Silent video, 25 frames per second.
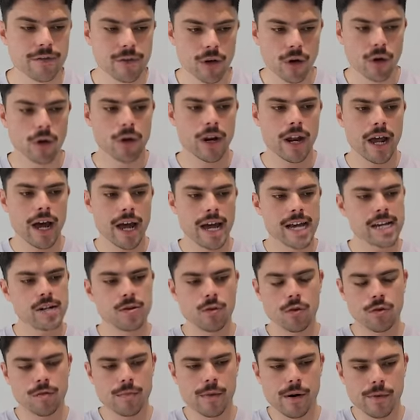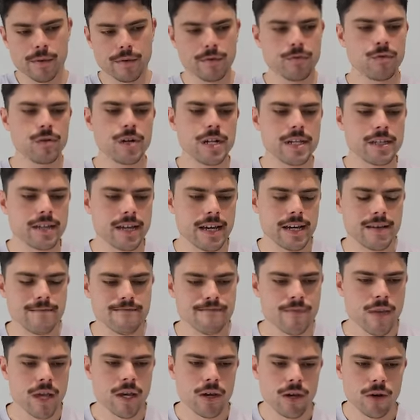got a North Melbourne footy
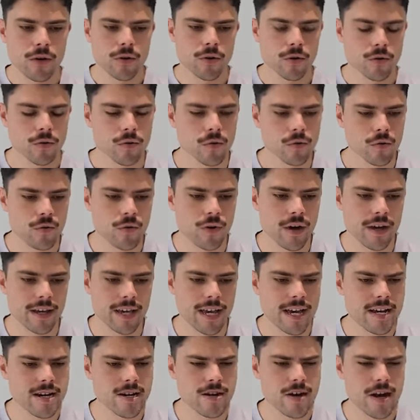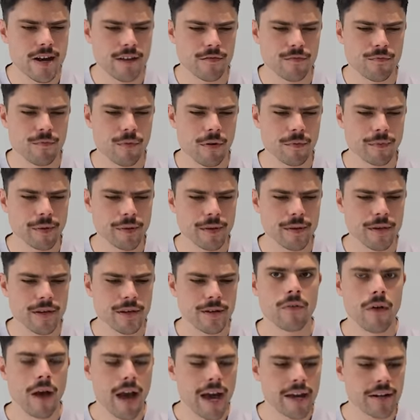team who, again, have
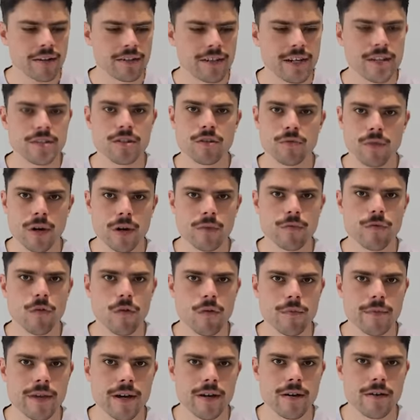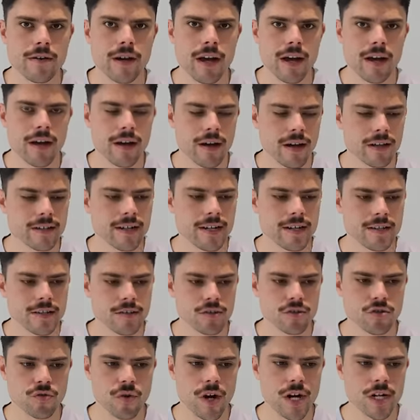probably had a decent run of form there, uh, a
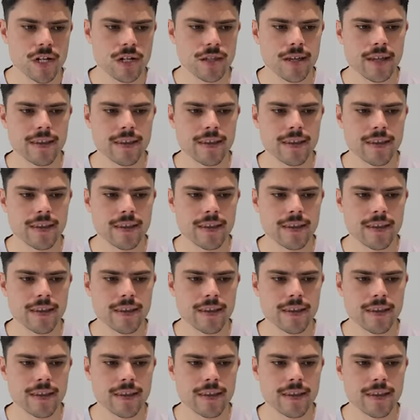decent stretch.